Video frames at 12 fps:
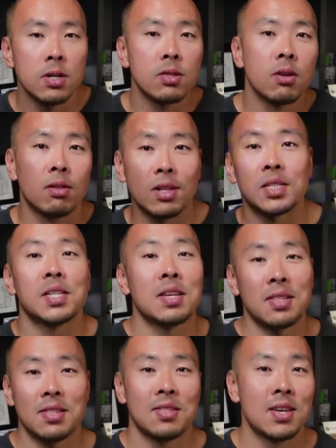the
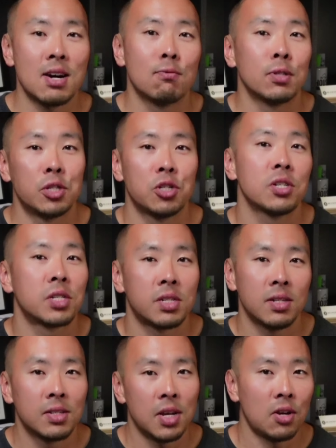listing that was
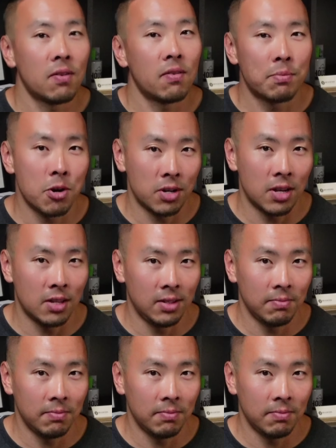just taken off the market.